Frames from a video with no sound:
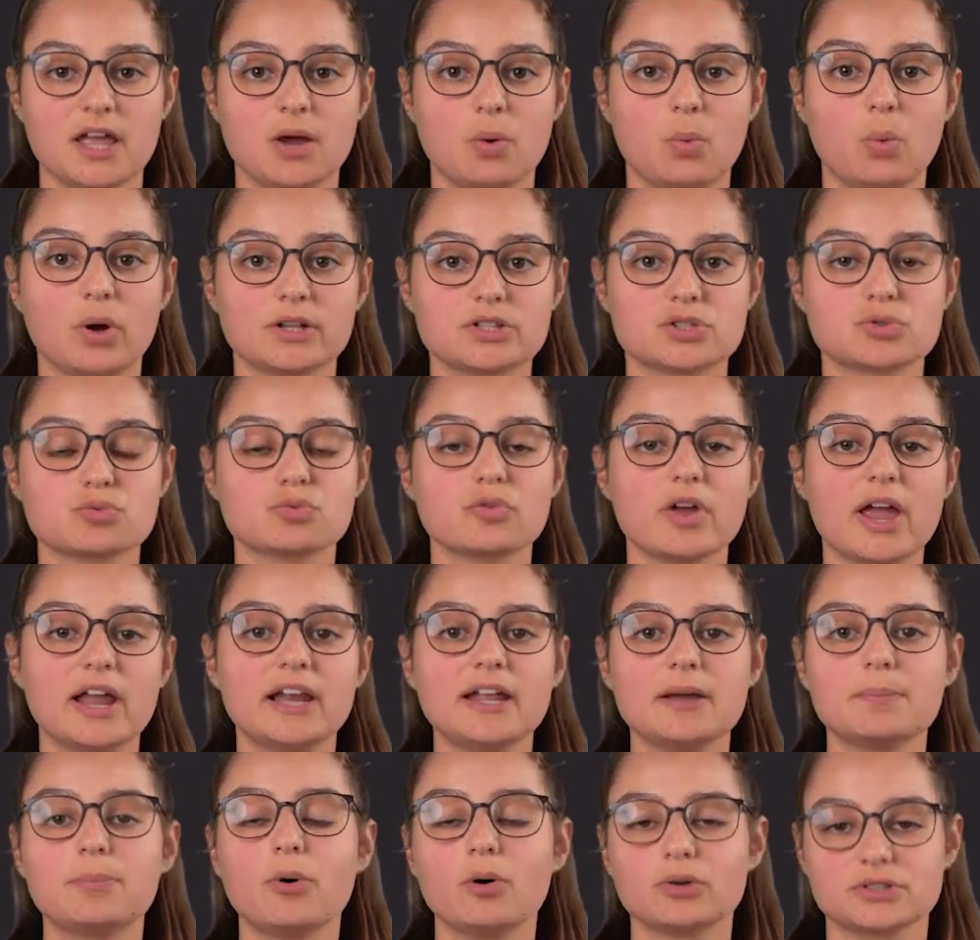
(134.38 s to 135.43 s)
What's
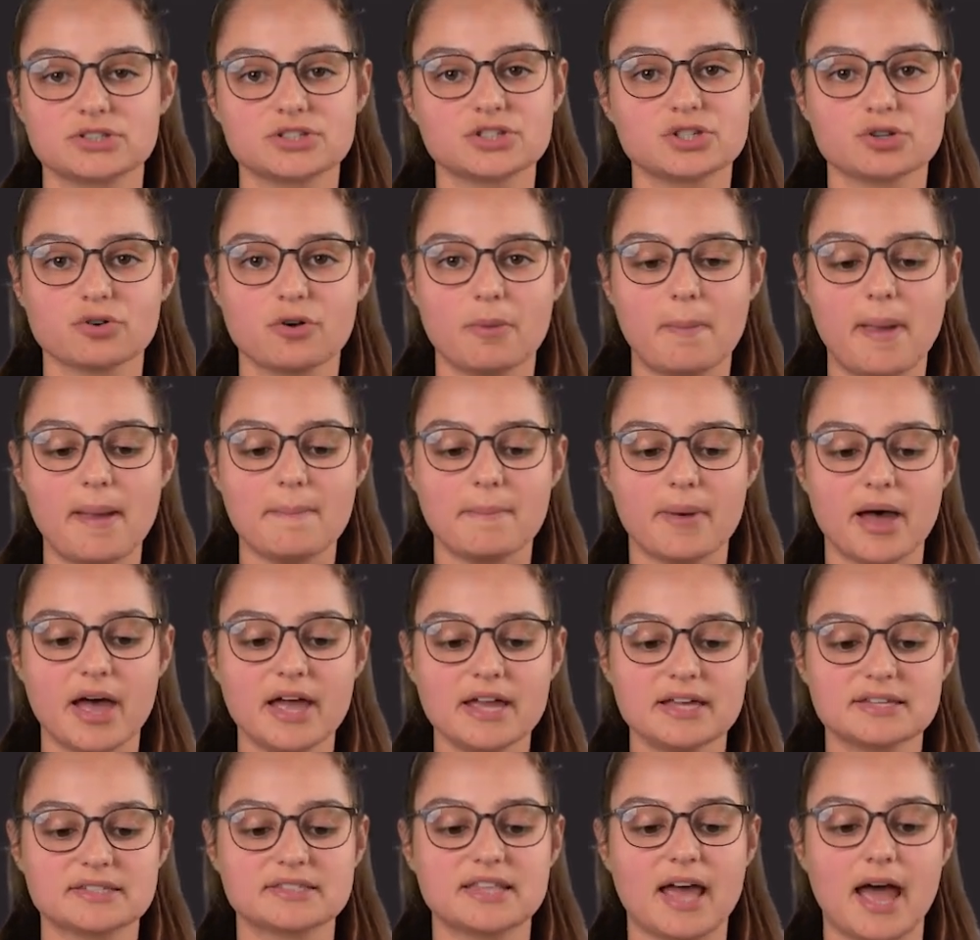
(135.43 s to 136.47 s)
really important to remember
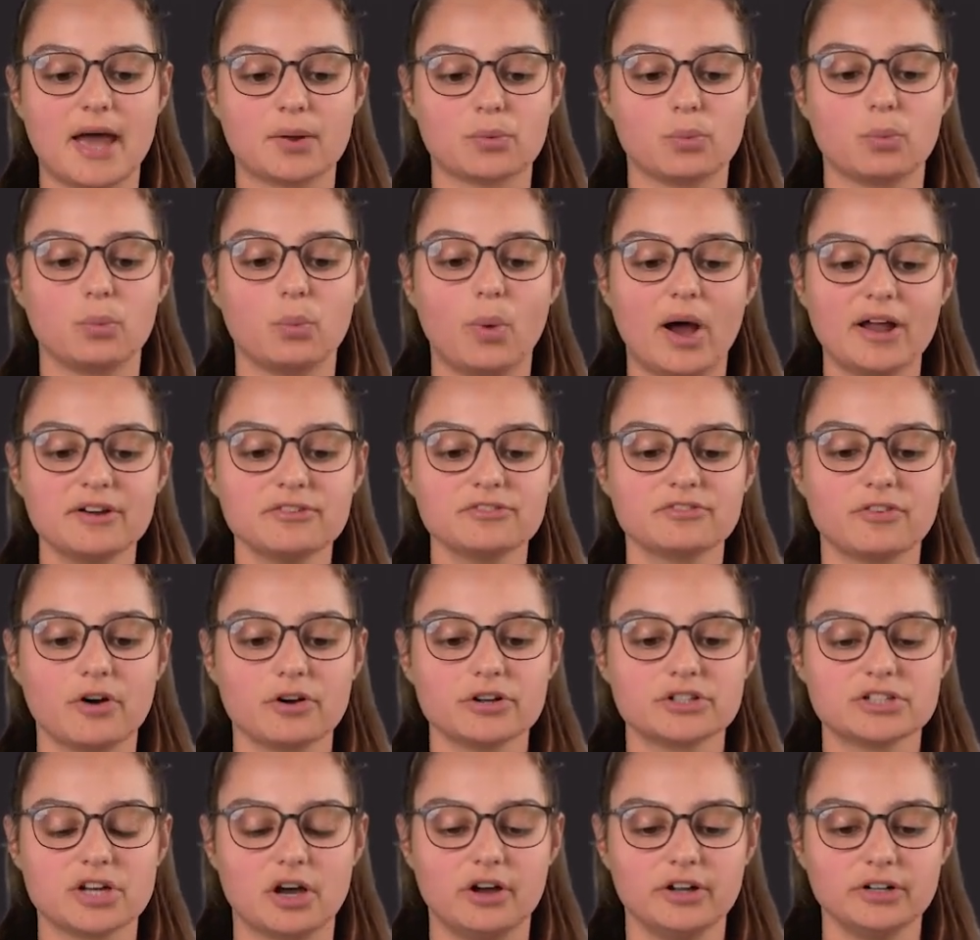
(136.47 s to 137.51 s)
is that one
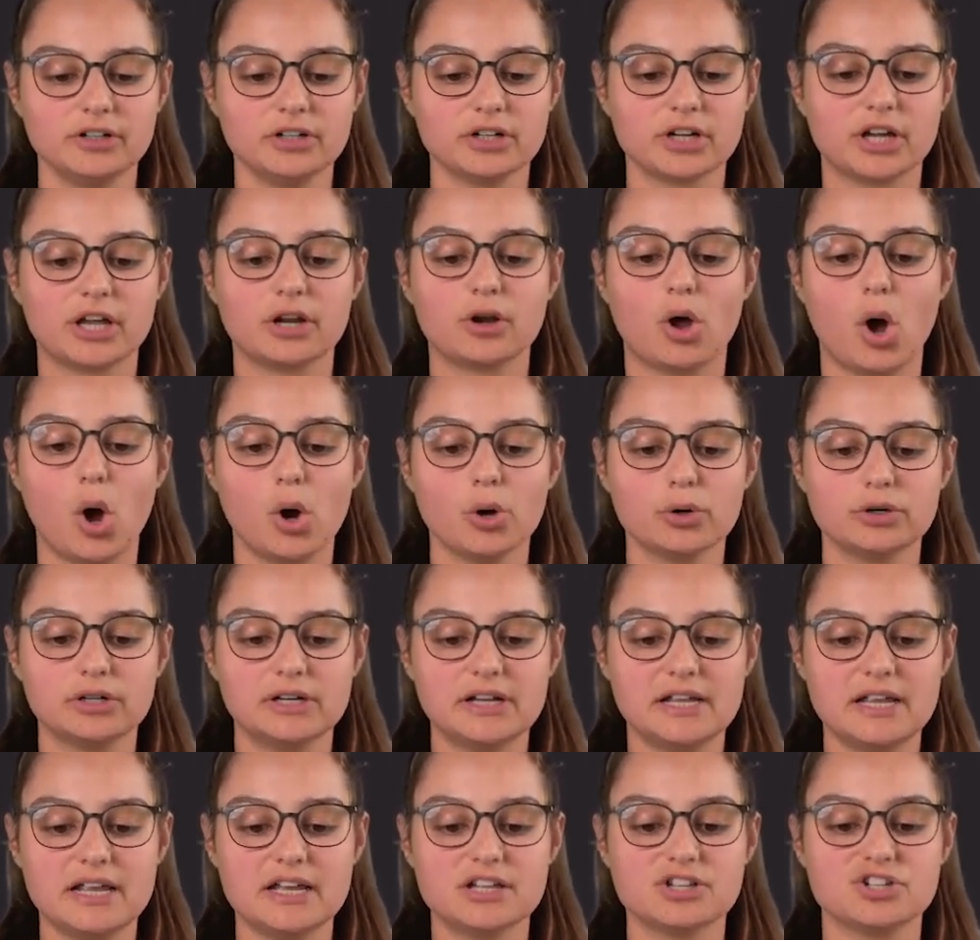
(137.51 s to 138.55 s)
photon can
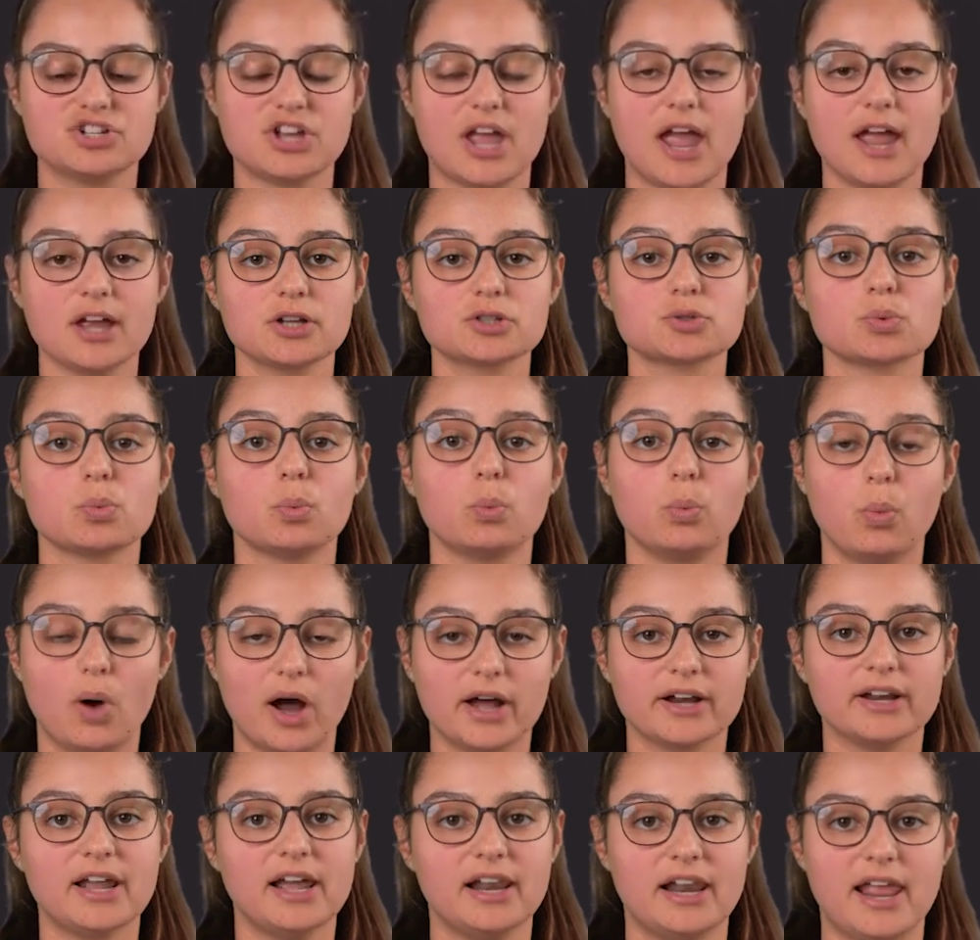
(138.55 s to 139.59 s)
only eject
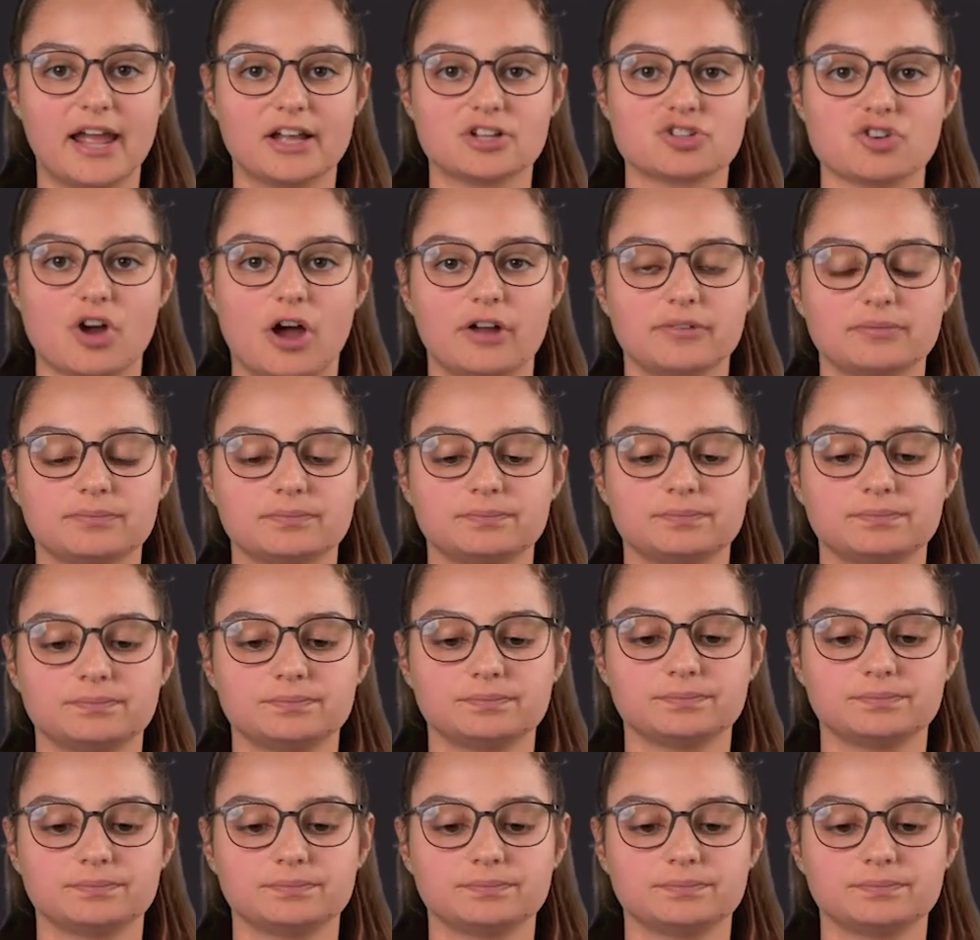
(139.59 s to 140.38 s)
one electron.